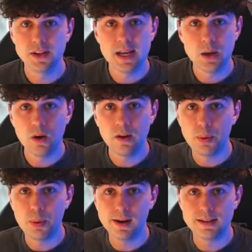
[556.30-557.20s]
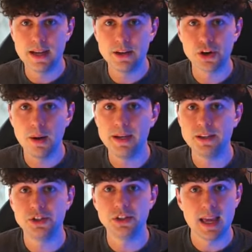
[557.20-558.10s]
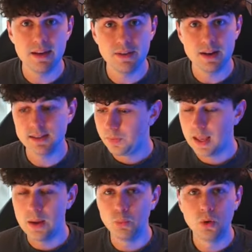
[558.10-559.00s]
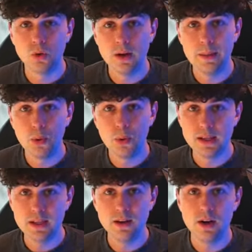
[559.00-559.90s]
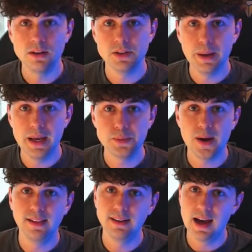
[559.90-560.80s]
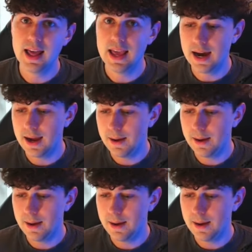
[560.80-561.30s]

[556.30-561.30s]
one of the products that DropBase just gave us and we'll import it here onto PagePilot.ai.